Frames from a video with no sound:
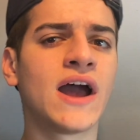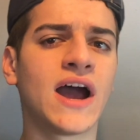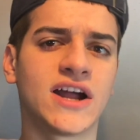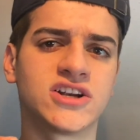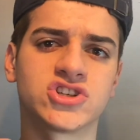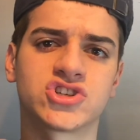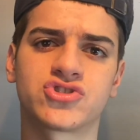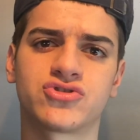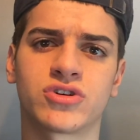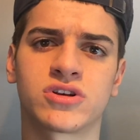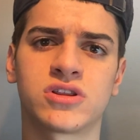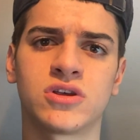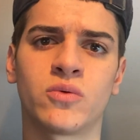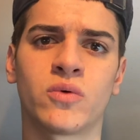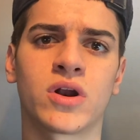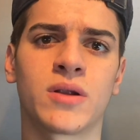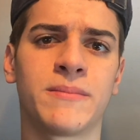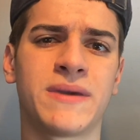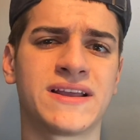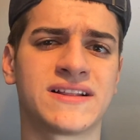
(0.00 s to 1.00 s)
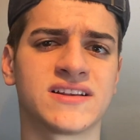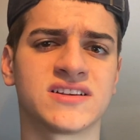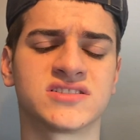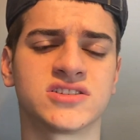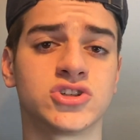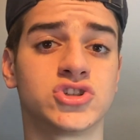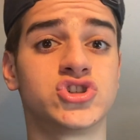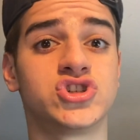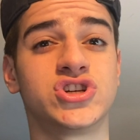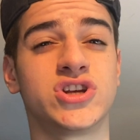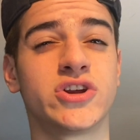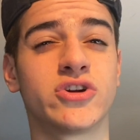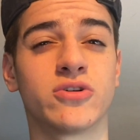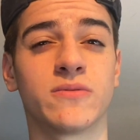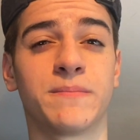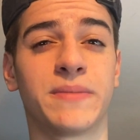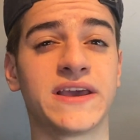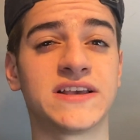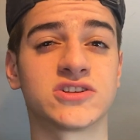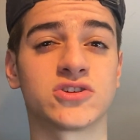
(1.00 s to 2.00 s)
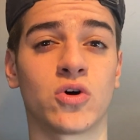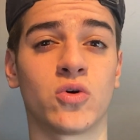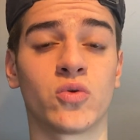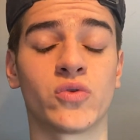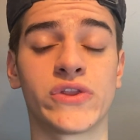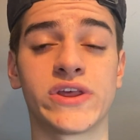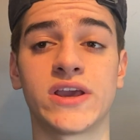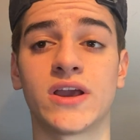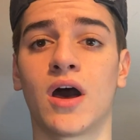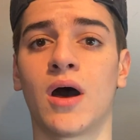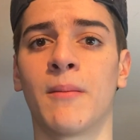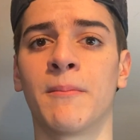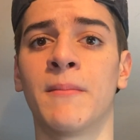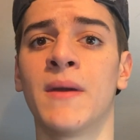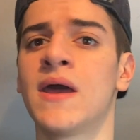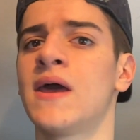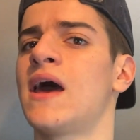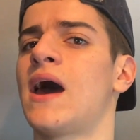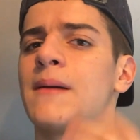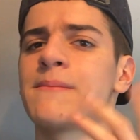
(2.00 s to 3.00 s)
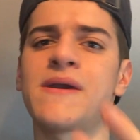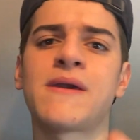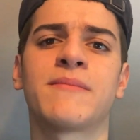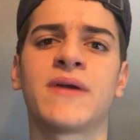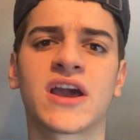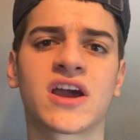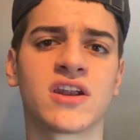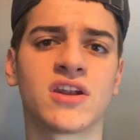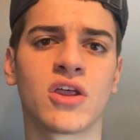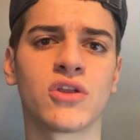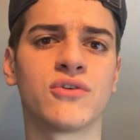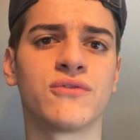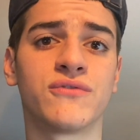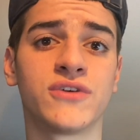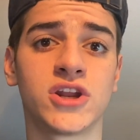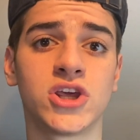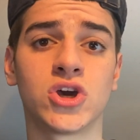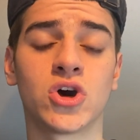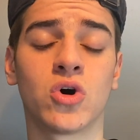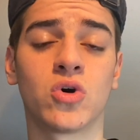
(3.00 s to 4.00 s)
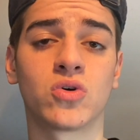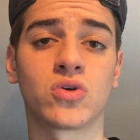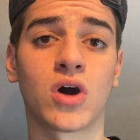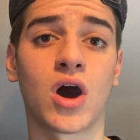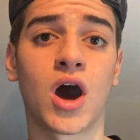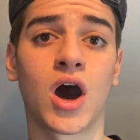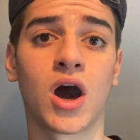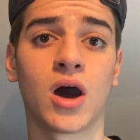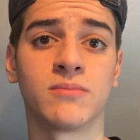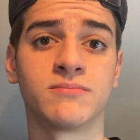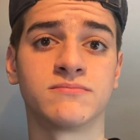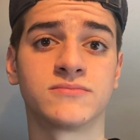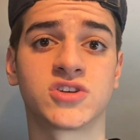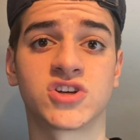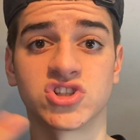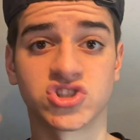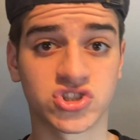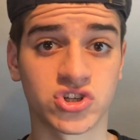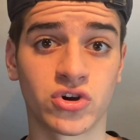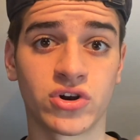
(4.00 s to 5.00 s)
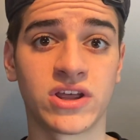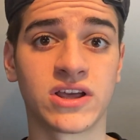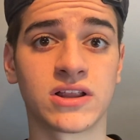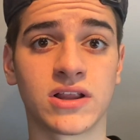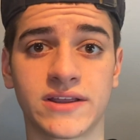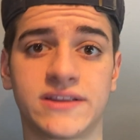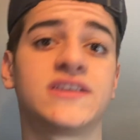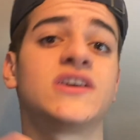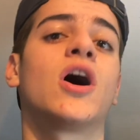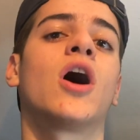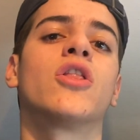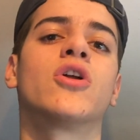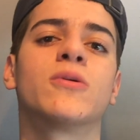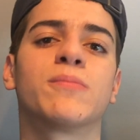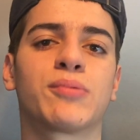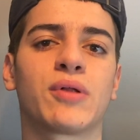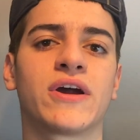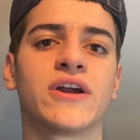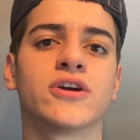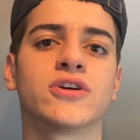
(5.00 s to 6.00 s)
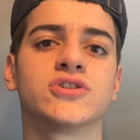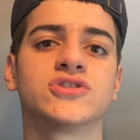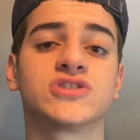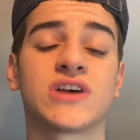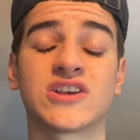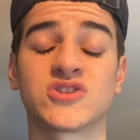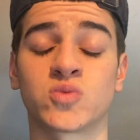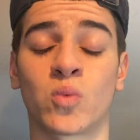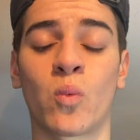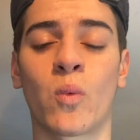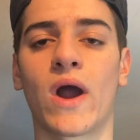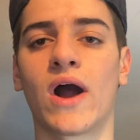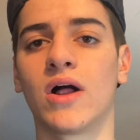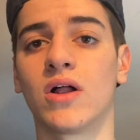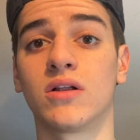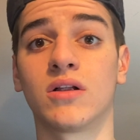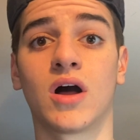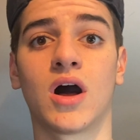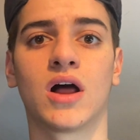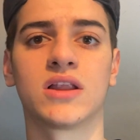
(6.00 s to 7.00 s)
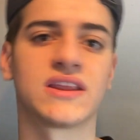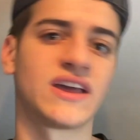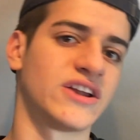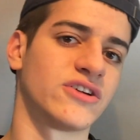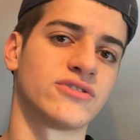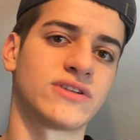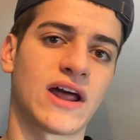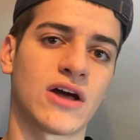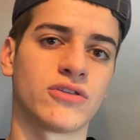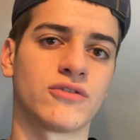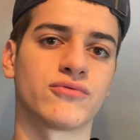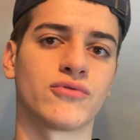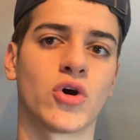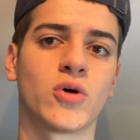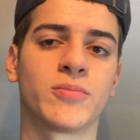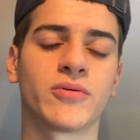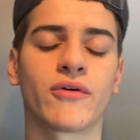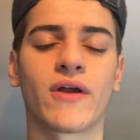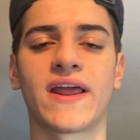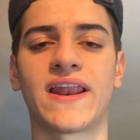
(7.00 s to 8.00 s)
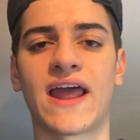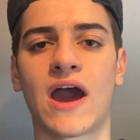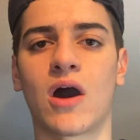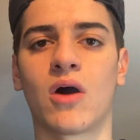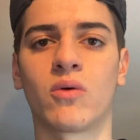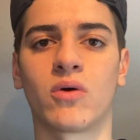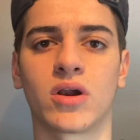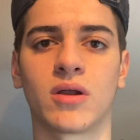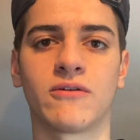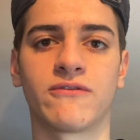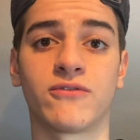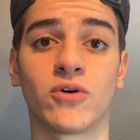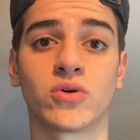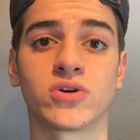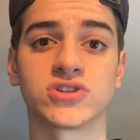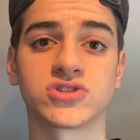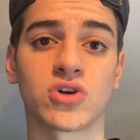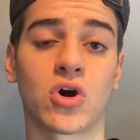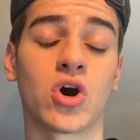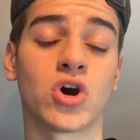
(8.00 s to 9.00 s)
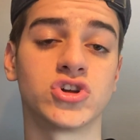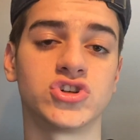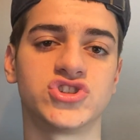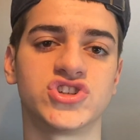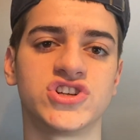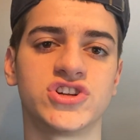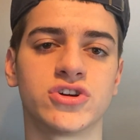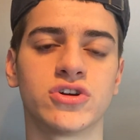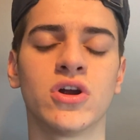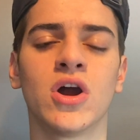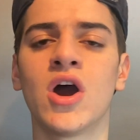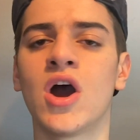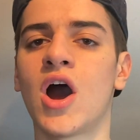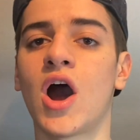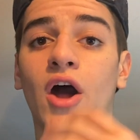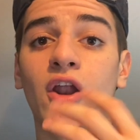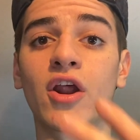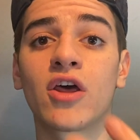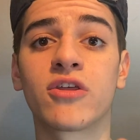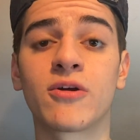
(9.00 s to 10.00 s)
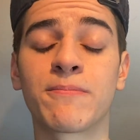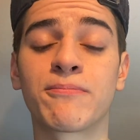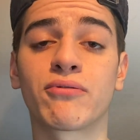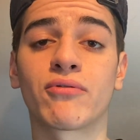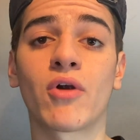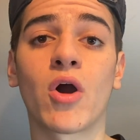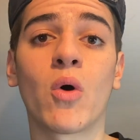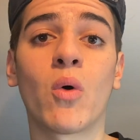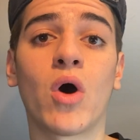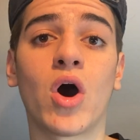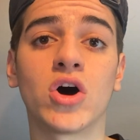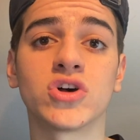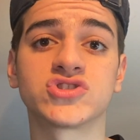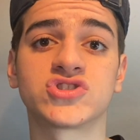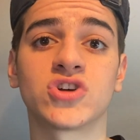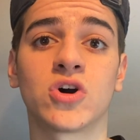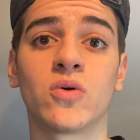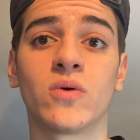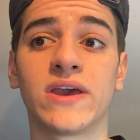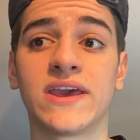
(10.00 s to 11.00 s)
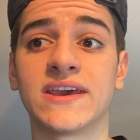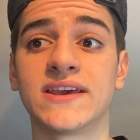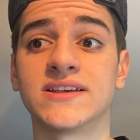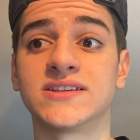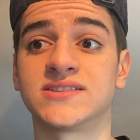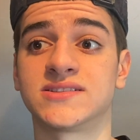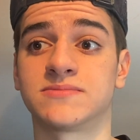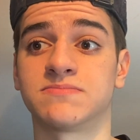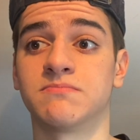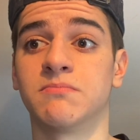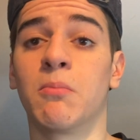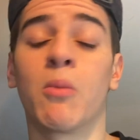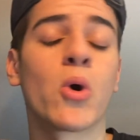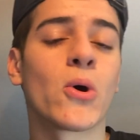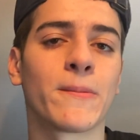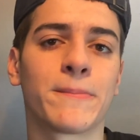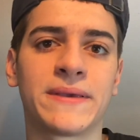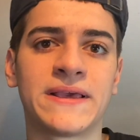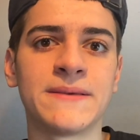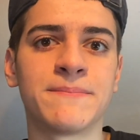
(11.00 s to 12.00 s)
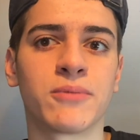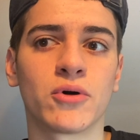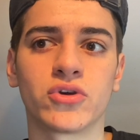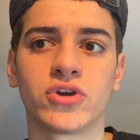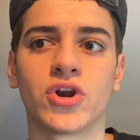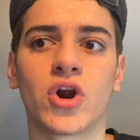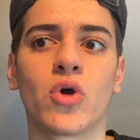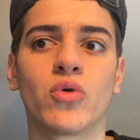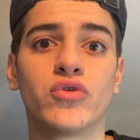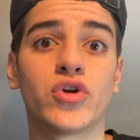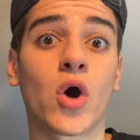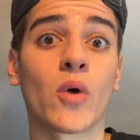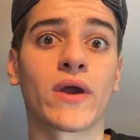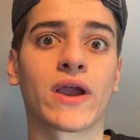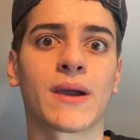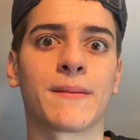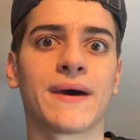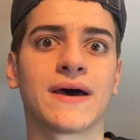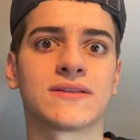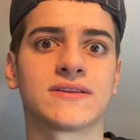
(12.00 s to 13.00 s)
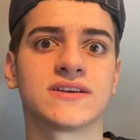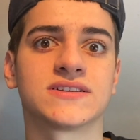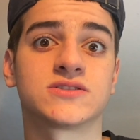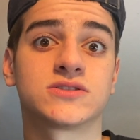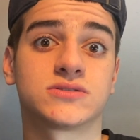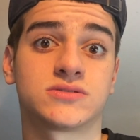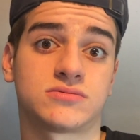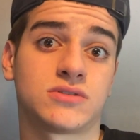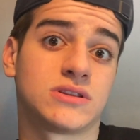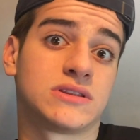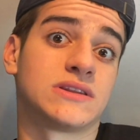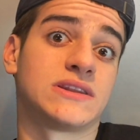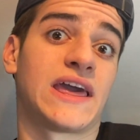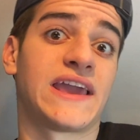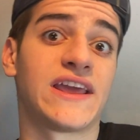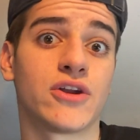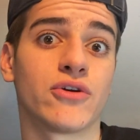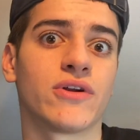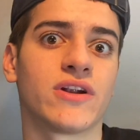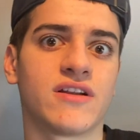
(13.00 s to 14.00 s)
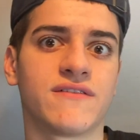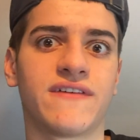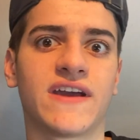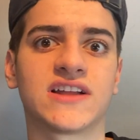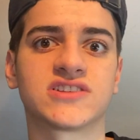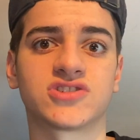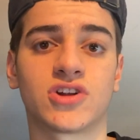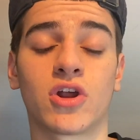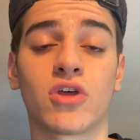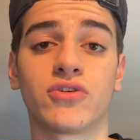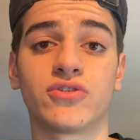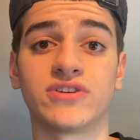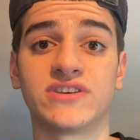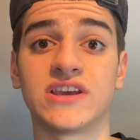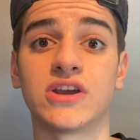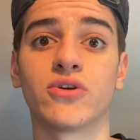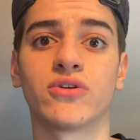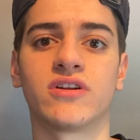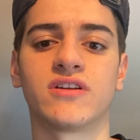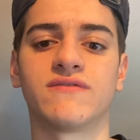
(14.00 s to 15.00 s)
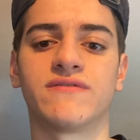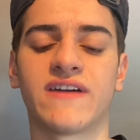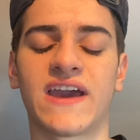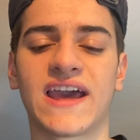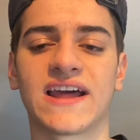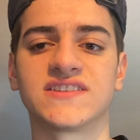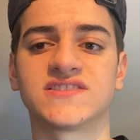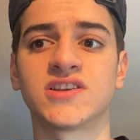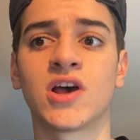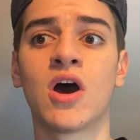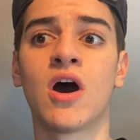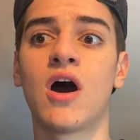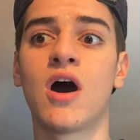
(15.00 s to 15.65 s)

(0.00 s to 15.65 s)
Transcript: I just strictly want to make this a Jeter base only. I may make another video concerning like the other players as well later down the road, but right now I want to focus on Jeter. Another pro also is more people, knowing about this later in advance, another year in advance.